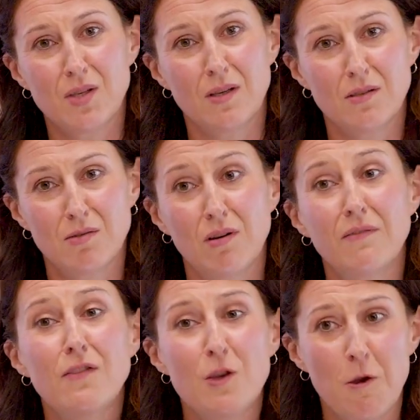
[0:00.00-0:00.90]
to a
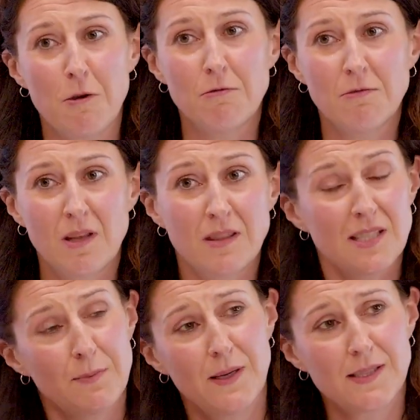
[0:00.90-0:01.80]
view that
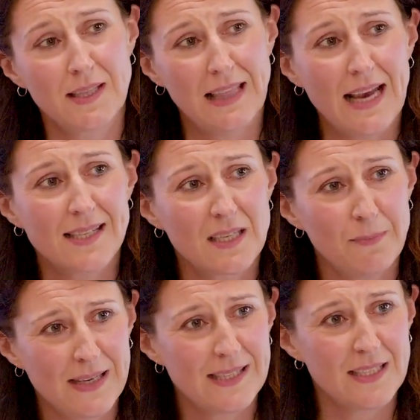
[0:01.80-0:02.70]
this person lacks
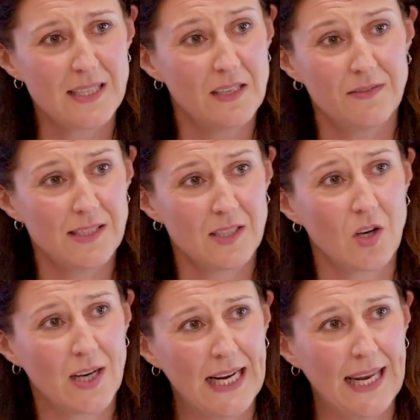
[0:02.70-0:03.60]
capacity if it's
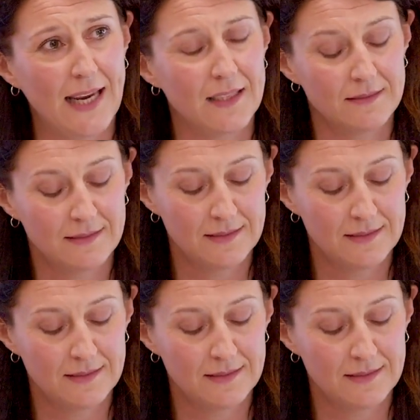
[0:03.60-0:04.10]
not clear.